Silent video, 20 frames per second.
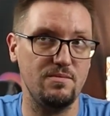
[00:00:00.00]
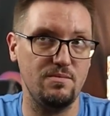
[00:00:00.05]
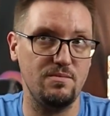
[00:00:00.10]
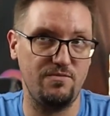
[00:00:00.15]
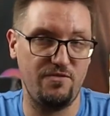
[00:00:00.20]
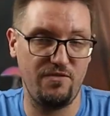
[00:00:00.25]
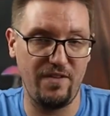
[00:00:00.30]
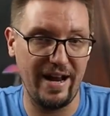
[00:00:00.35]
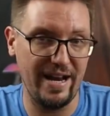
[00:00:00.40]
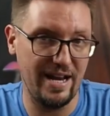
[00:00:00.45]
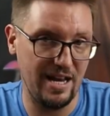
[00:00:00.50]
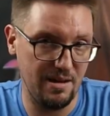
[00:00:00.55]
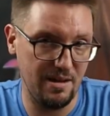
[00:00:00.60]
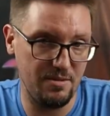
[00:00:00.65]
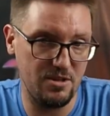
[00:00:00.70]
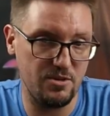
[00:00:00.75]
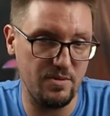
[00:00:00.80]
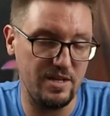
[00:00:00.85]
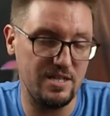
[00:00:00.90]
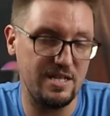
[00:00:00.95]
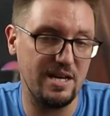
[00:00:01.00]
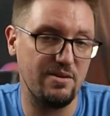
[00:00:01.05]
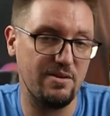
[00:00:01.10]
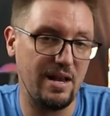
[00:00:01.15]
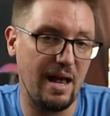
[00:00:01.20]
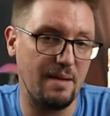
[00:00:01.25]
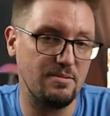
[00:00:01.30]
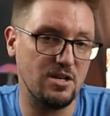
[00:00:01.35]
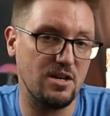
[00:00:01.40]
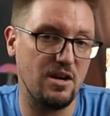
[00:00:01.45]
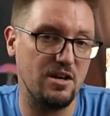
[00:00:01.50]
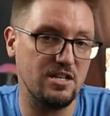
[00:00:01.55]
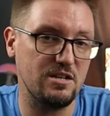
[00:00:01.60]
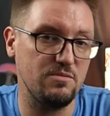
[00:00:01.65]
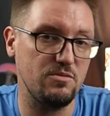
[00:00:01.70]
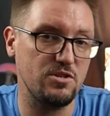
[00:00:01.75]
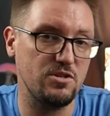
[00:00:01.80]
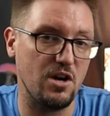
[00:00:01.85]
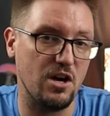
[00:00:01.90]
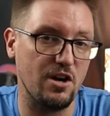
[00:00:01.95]
fighting between Secretlab and
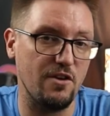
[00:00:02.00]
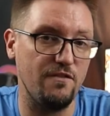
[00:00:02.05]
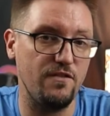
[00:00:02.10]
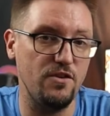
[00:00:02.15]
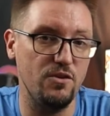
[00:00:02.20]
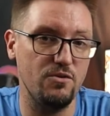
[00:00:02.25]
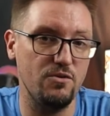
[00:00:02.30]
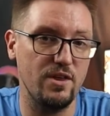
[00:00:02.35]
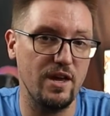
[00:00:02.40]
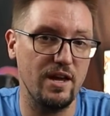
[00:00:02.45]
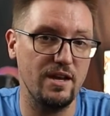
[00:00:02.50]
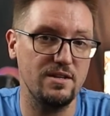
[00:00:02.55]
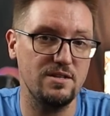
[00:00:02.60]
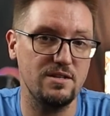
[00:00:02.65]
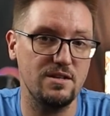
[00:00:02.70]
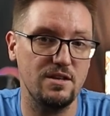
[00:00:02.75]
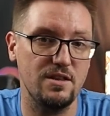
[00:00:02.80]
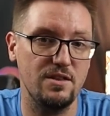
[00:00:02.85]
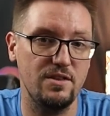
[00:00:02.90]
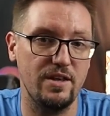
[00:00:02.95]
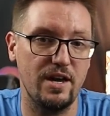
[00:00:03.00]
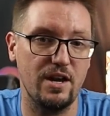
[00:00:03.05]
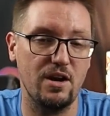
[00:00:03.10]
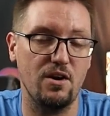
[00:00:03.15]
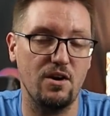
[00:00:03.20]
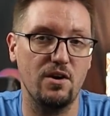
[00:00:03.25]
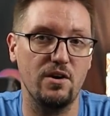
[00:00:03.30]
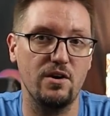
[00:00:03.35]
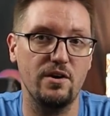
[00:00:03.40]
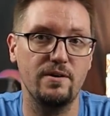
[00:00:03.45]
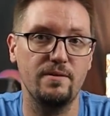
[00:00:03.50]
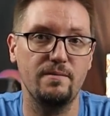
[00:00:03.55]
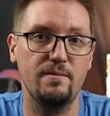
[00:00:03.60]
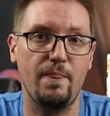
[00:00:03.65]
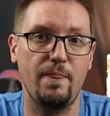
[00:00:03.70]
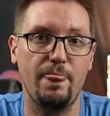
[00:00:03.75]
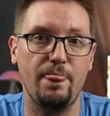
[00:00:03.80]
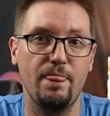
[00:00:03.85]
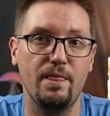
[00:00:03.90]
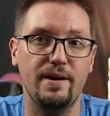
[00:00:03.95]
customers on a few things that are,
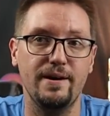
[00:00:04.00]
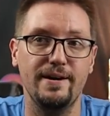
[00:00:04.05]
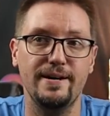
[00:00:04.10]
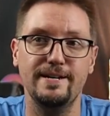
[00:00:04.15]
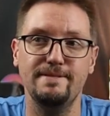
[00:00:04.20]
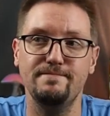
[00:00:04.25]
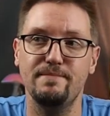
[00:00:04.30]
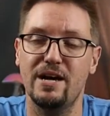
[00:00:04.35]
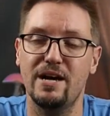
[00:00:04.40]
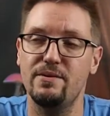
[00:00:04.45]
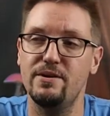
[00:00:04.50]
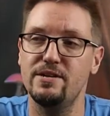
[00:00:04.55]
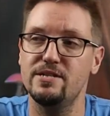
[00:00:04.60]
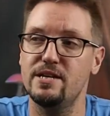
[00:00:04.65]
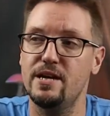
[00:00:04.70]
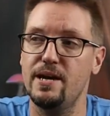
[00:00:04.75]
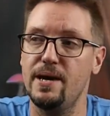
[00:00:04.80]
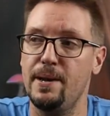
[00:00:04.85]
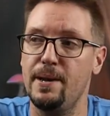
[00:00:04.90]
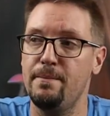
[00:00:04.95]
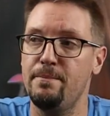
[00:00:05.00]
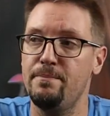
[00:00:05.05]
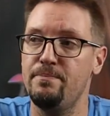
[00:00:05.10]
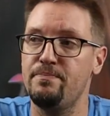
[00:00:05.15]
how do I say,